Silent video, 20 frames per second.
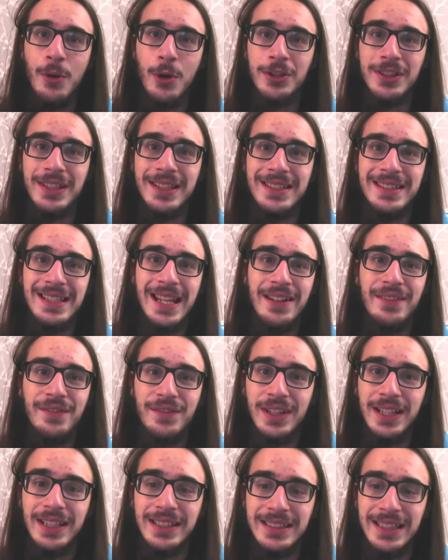onto
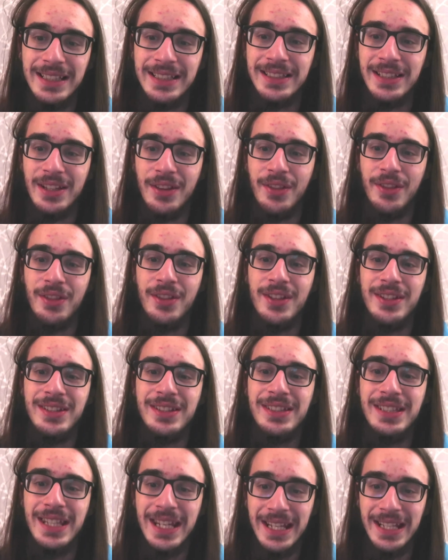Netflix's The
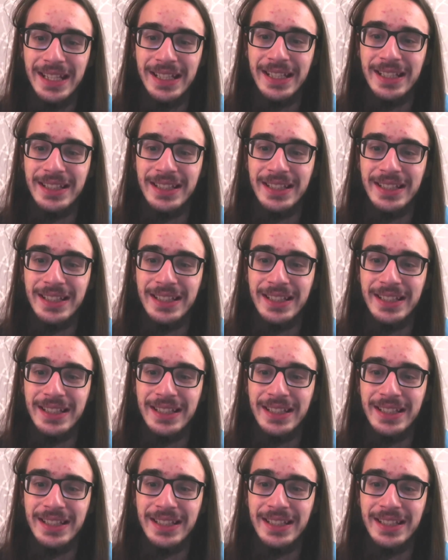Dig.